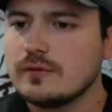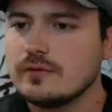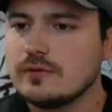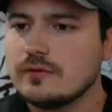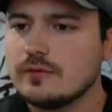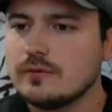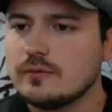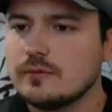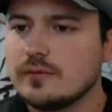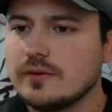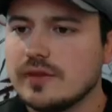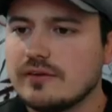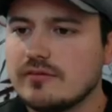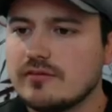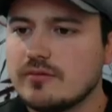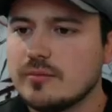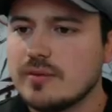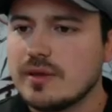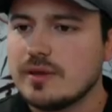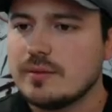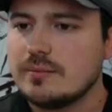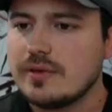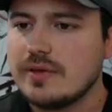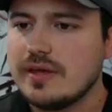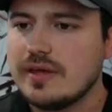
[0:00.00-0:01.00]
Will there ever be
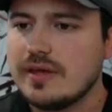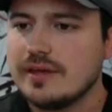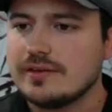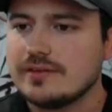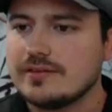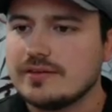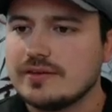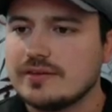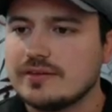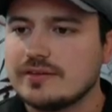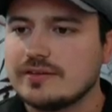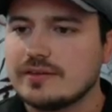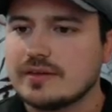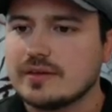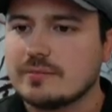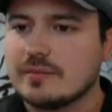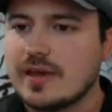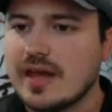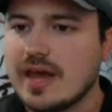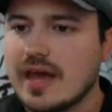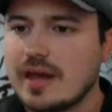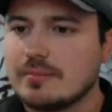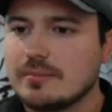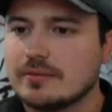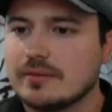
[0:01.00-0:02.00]
a ping assist on the
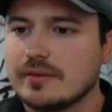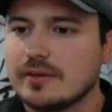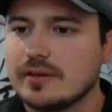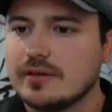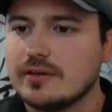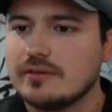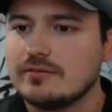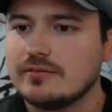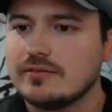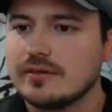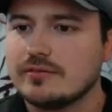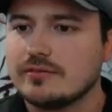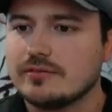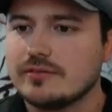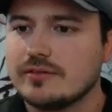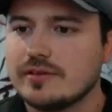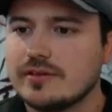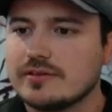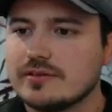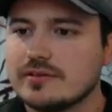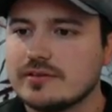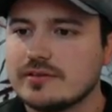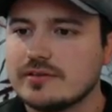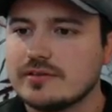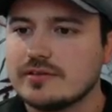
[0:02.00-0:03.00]
map like you've done for
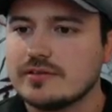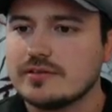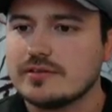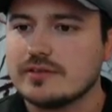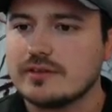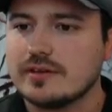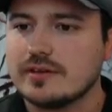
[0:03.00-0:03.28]
instances?